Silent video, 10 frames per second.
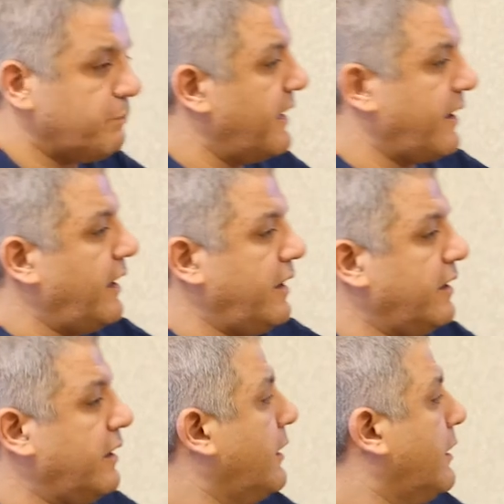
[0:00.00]
make
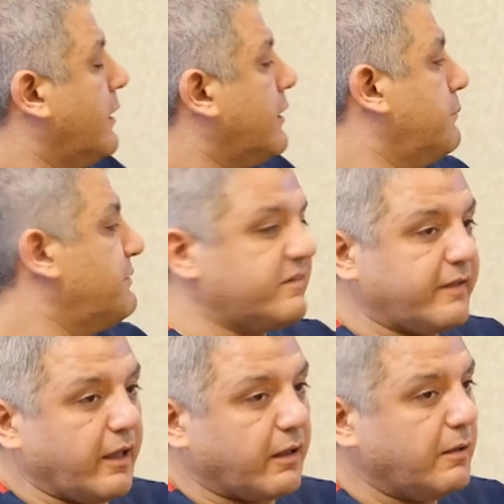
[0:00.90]
any
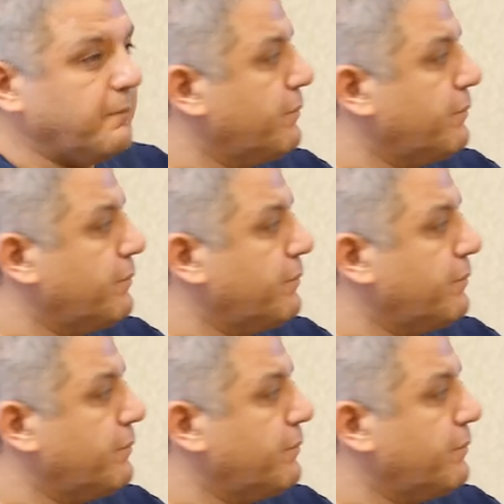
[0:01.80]
mistake.